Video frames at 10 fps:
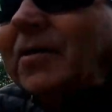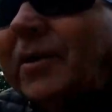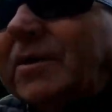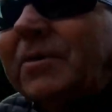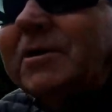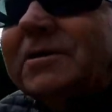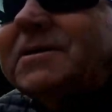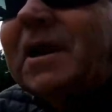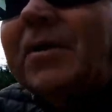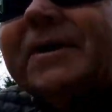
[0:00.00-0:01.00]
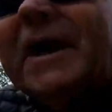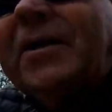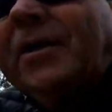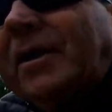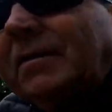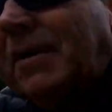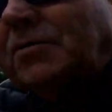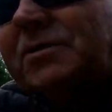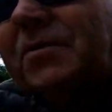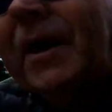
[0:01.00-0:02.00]
we was going down a
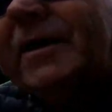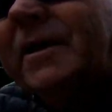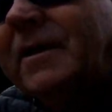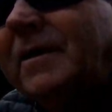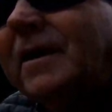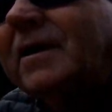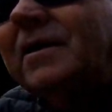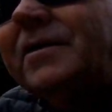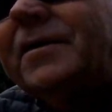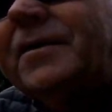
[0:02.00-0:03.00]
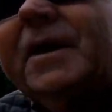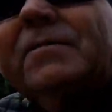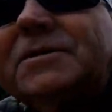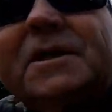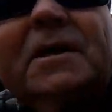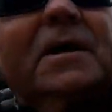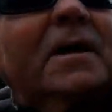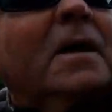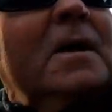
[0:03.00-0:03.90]
motorway and there was a